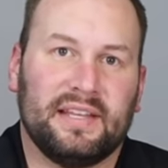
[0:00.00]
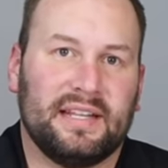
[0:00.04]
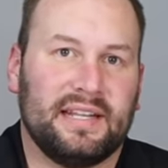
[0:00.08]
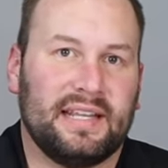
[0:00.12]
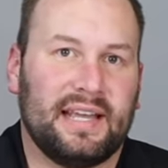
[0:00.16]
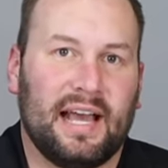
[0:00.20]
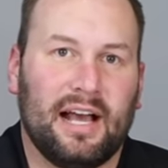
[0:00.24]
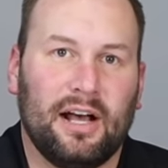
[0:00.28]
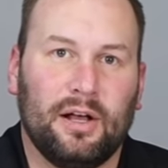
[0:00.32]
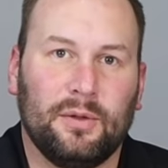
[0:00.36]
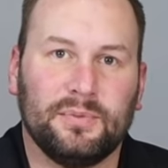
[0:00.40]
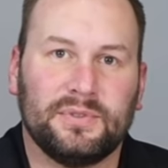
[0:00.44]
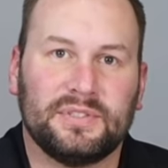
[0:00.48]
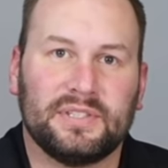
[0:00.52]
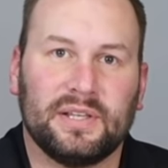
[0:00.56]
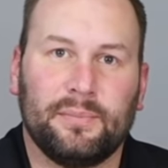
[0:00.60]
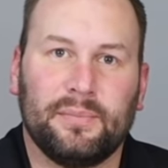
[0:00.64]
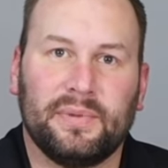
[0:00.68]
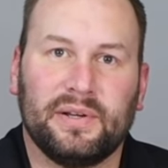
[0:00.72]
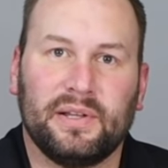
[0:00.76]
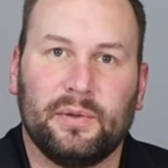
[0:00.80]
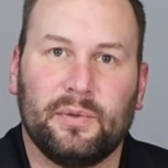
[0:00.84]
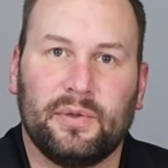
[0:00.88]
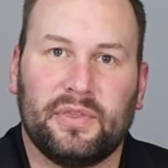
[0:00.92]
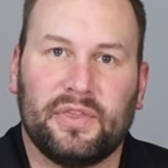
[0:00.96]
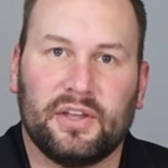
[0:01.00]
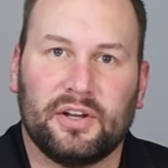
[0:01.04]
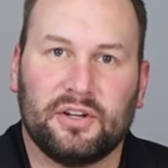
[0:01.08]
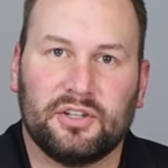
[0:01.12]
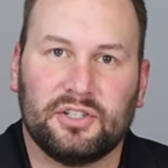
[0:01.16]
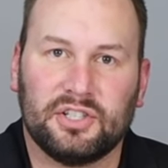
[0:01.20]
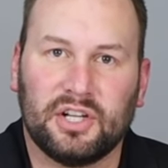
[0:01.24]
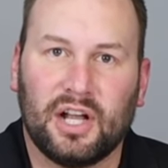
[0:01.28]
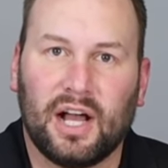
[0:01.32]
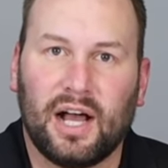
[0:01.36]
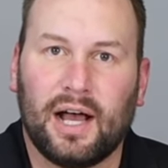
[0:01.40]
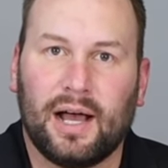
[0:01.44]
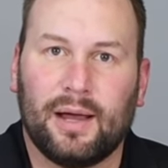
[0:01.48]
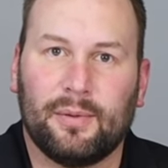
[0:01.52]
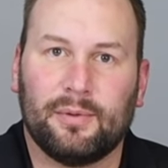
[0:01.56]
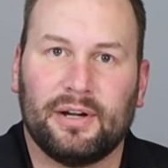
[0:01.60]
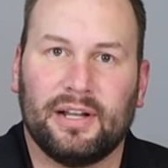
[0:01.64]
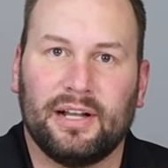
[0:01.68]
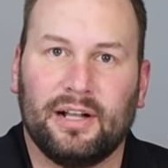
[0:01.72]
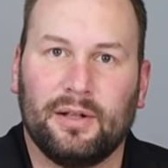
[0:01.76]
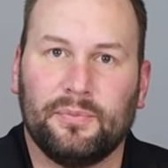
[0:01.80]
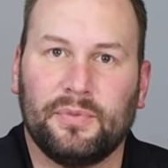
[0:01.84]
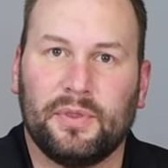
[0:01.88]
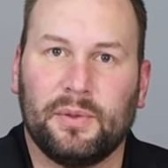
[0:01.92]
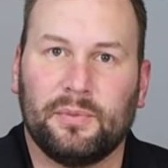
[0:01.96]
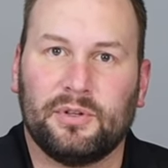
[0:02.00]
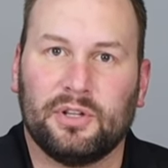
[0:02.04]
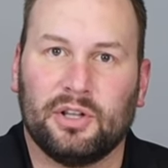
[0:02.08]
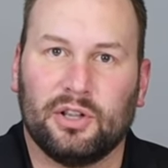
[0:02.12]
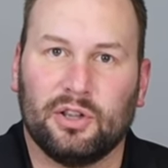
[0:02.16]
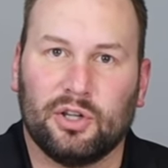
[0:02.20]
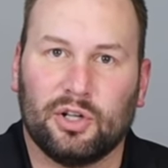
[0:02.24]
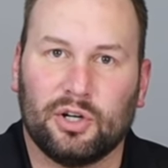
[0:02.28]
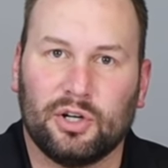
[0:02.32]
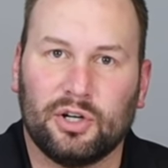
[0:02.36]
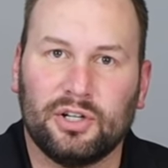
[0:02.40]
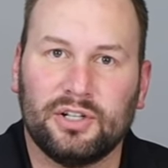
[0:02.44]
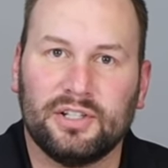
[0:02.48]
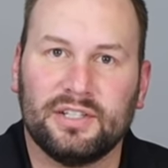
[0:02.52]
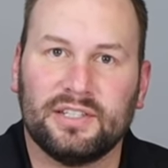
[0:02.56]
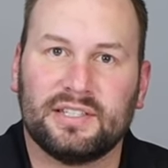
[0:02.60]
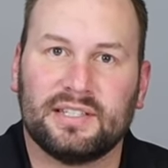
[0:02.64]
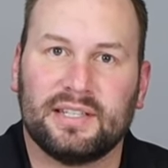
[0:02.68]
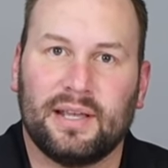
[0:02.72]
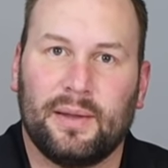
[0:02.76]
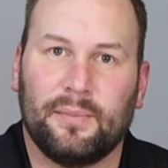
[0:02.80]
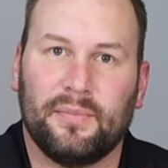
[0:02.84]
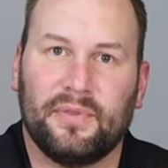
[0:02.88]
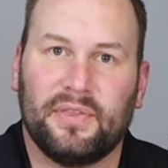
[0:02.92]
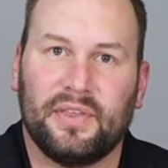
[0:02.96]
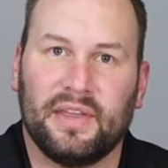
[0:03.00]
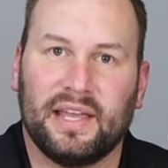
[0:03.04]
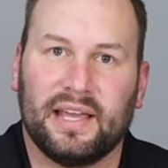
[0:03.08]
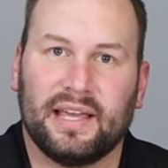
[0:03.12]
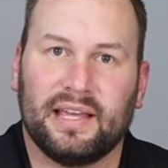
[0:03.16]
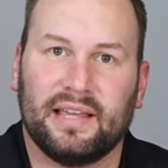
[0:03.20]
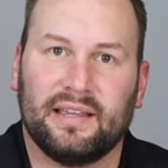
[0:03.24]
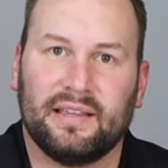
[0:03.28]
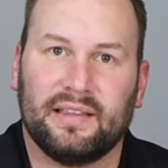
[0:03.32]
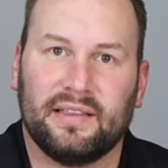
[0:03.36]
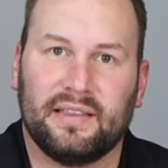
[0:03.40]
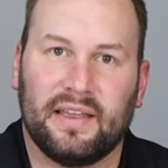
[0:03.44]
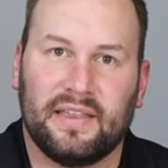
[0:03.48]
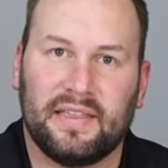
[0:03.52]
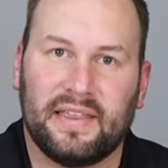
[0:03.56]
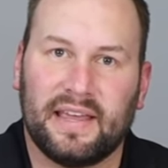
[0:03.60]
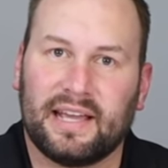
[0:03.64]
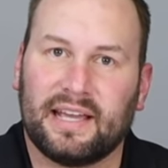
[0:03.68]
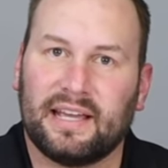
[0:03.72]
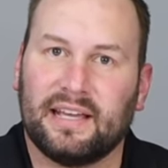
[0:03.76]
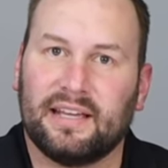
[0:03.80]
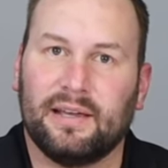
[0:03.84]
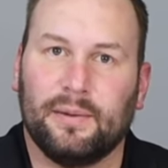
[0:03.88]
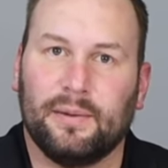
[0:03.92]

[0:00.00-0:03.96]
that it helped somebody with their job or it helped them to learn something that they could